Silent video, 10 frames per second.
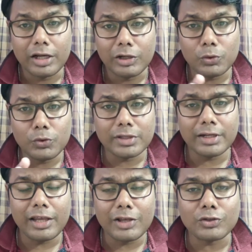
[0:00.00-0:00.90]

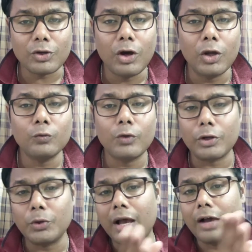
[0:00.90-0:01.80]
Conclusion is all
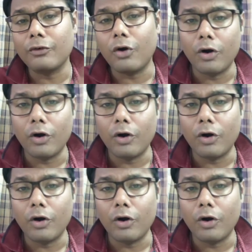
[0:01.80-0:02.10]
what you have